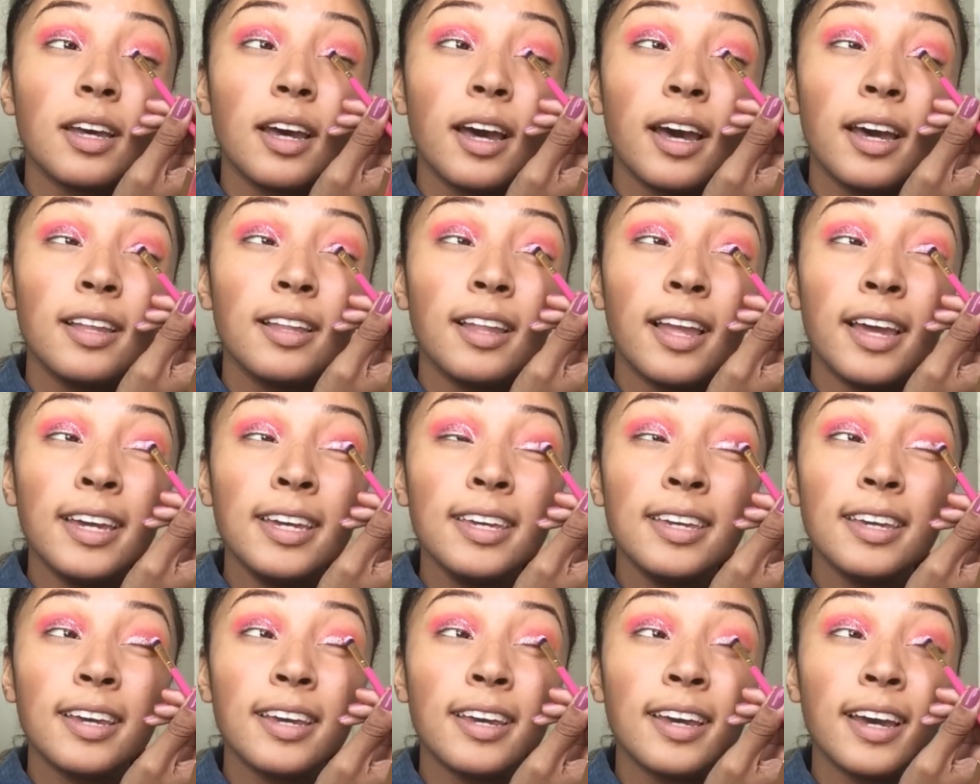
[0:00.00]
I
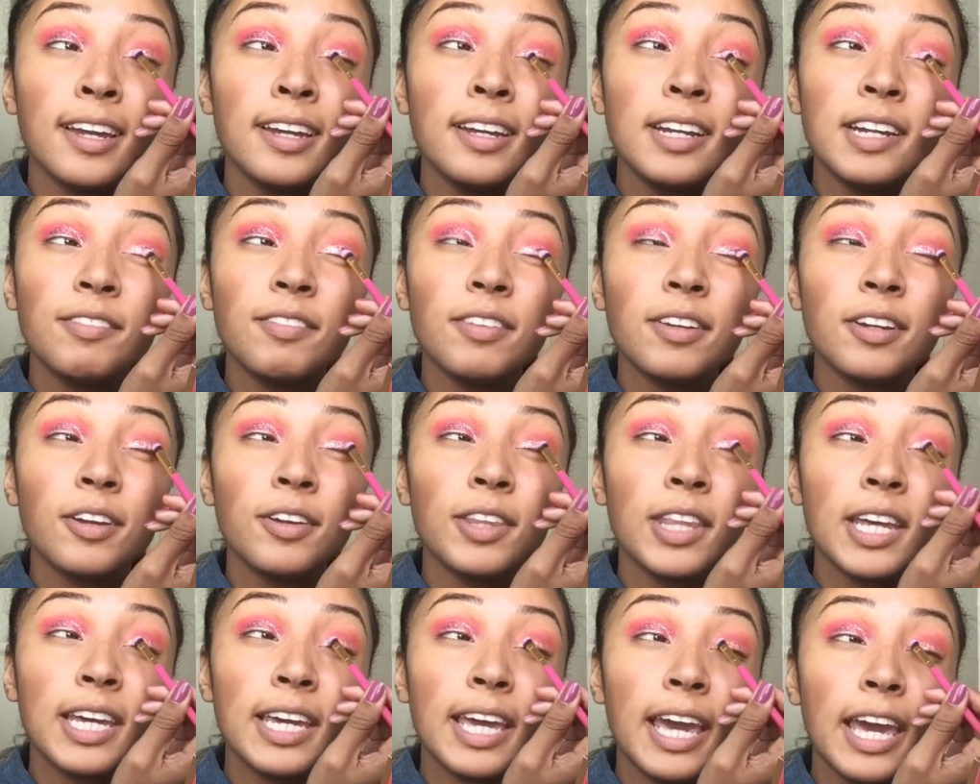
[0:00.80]
like it. I didn't even know
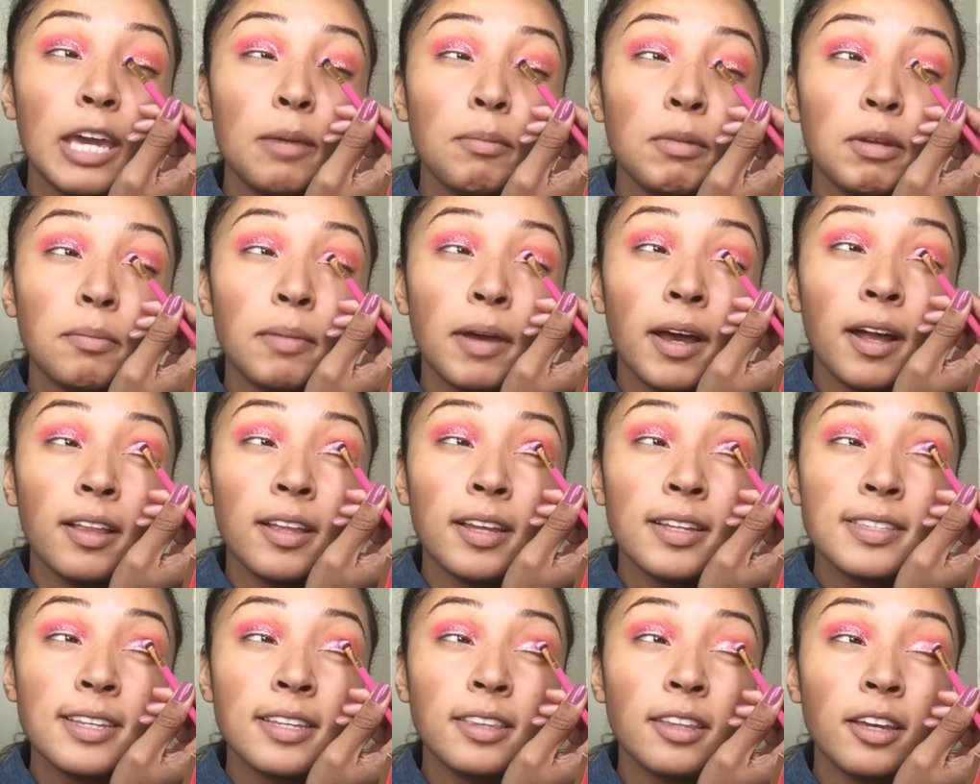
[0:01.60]
they came in
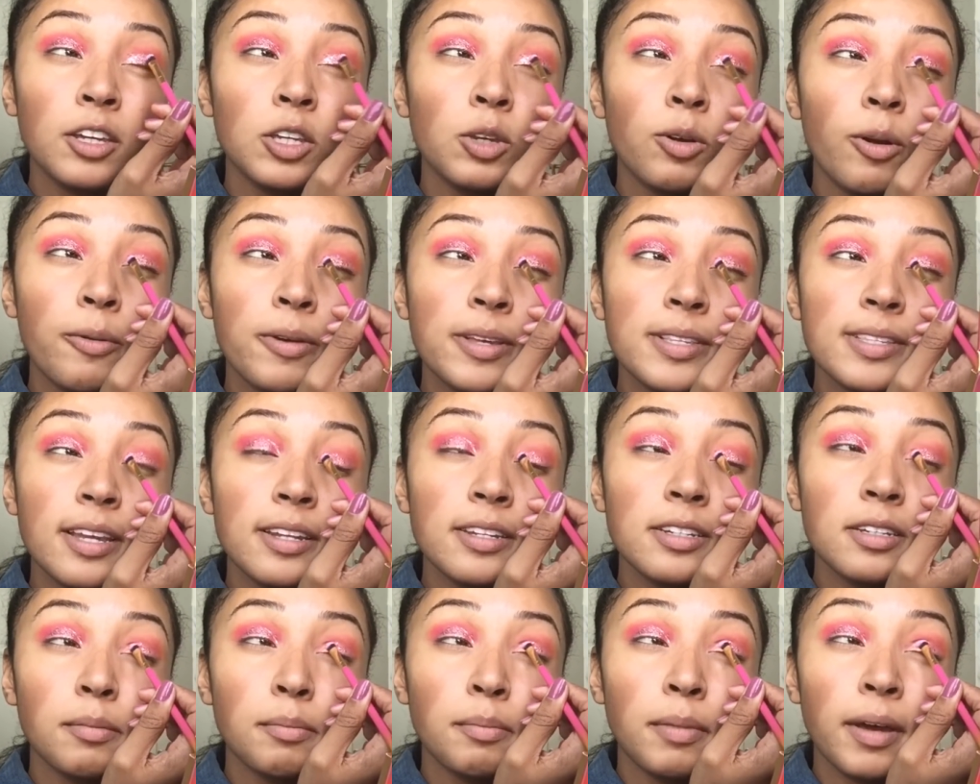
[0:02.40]
palettes. I thought you always
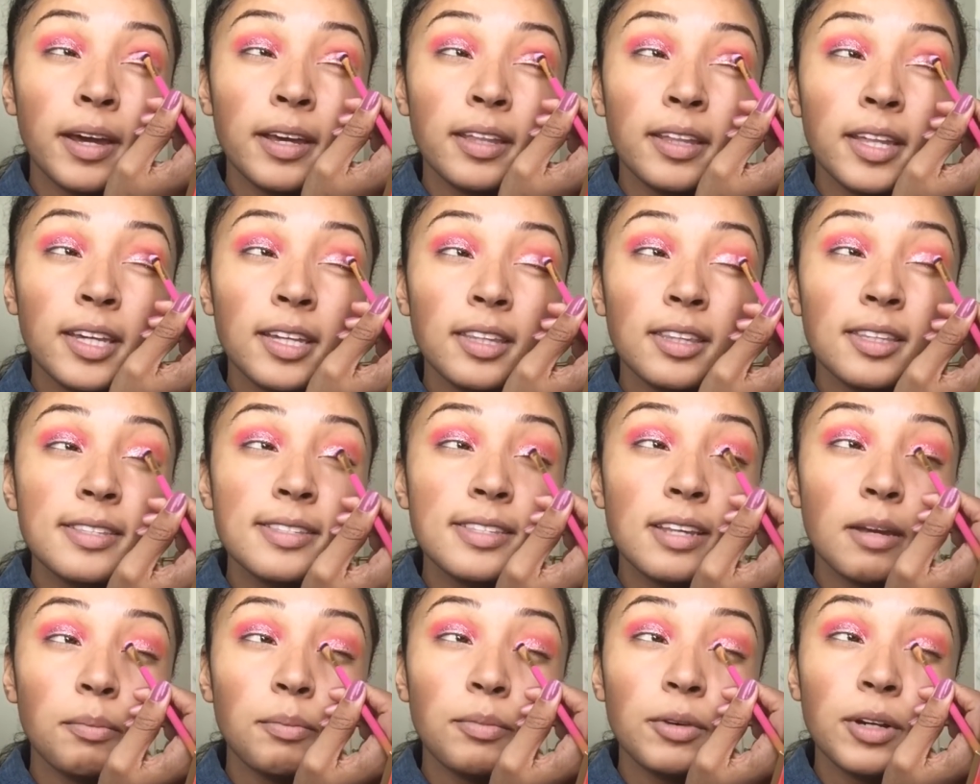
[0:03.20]
have to buy like the
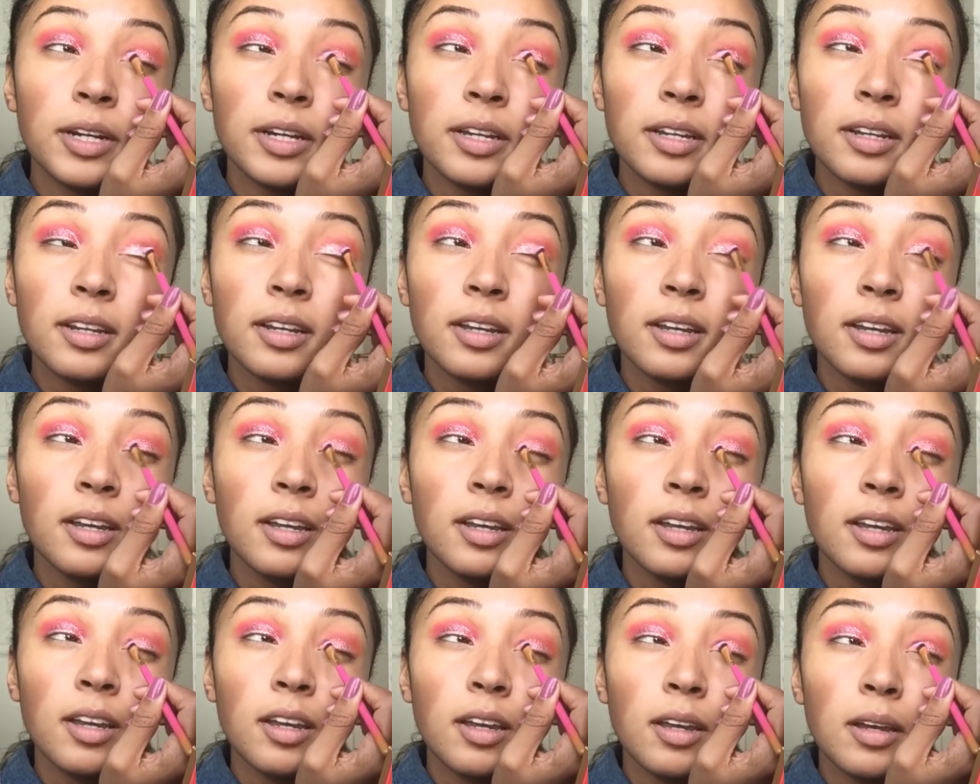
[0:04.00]
separate
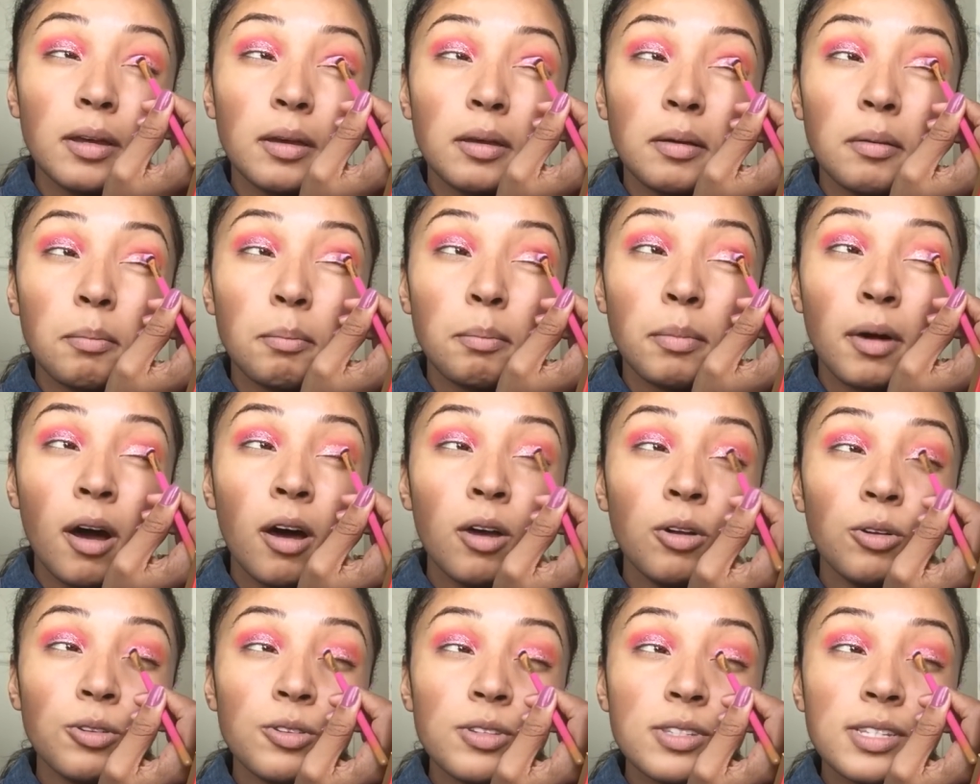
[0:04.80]

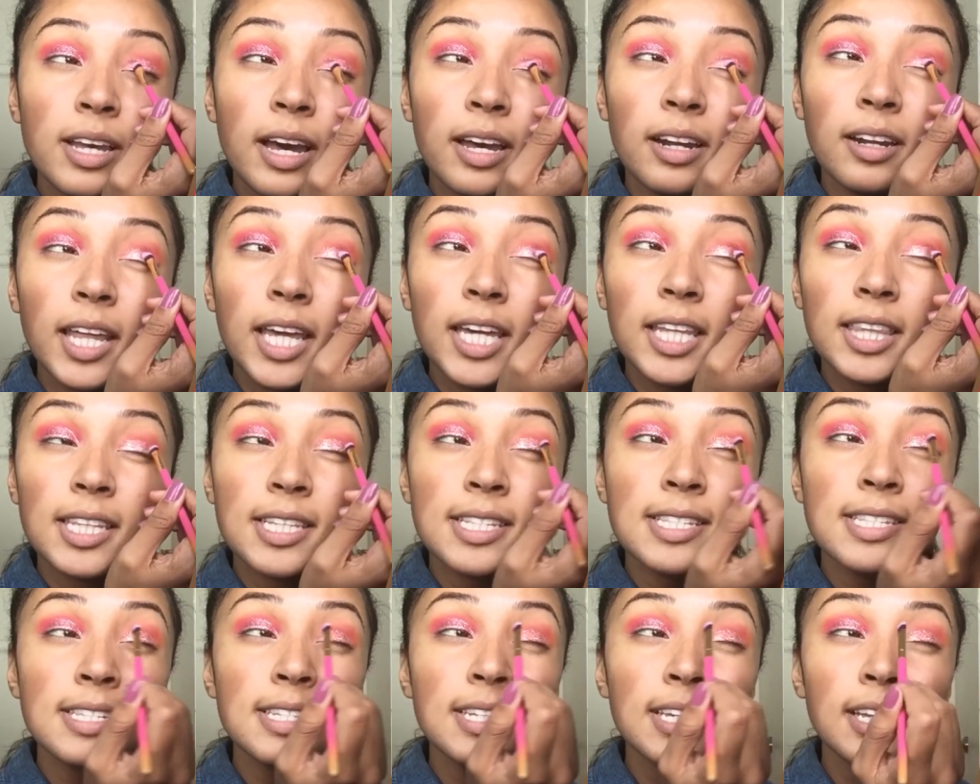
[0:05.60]
bottles, kind of like the
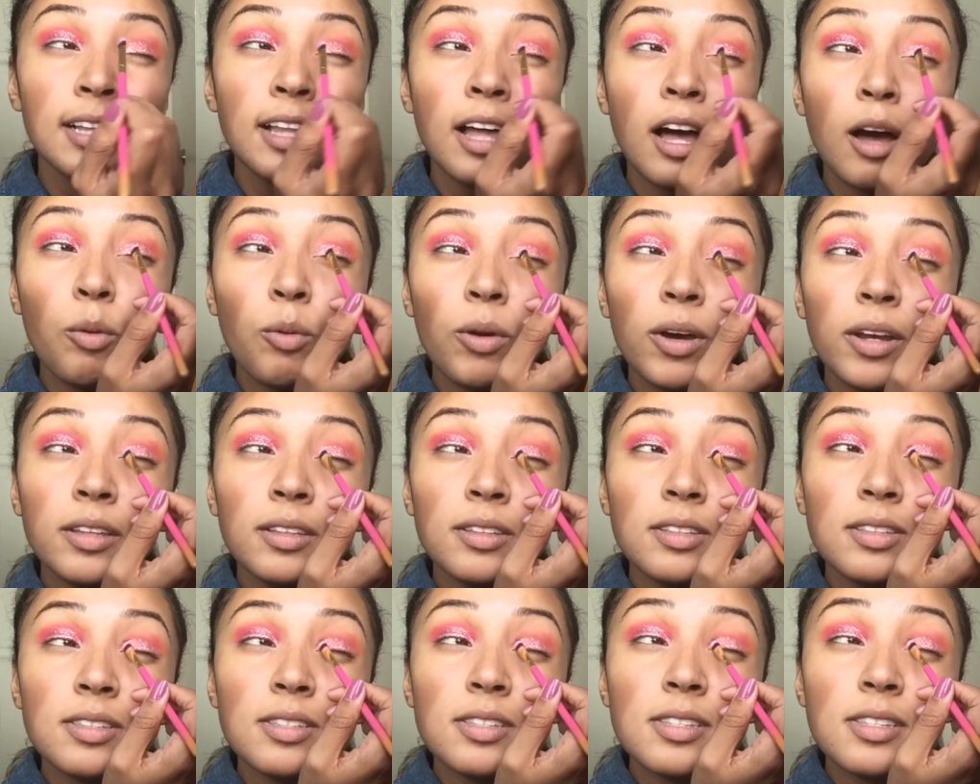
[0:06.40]
Stila
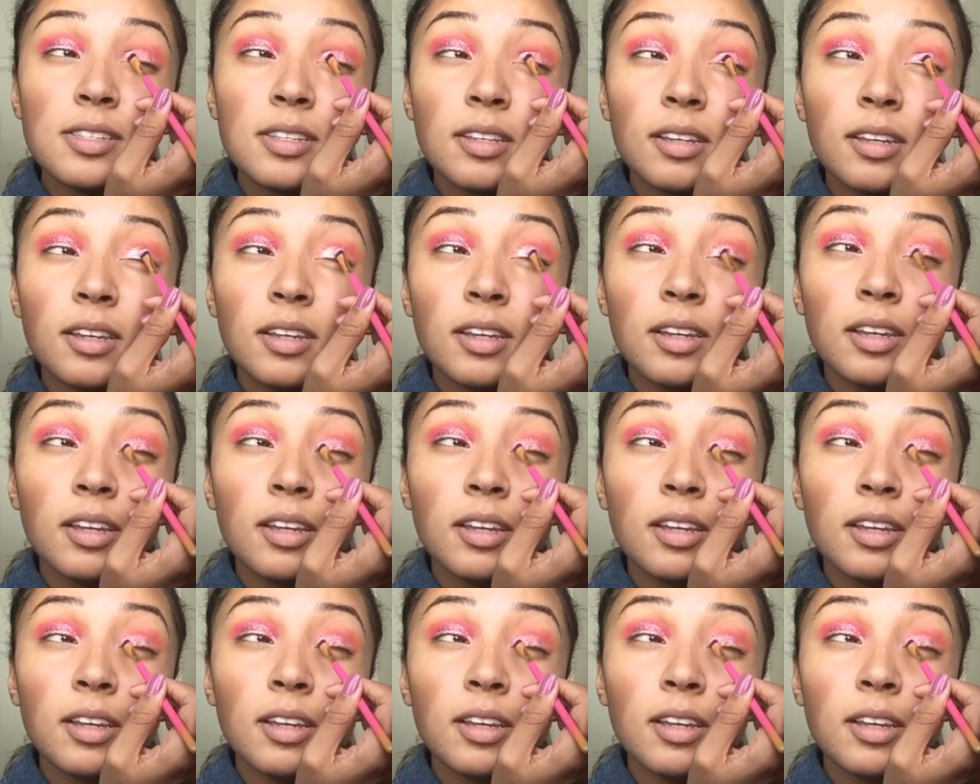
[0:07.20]
ones,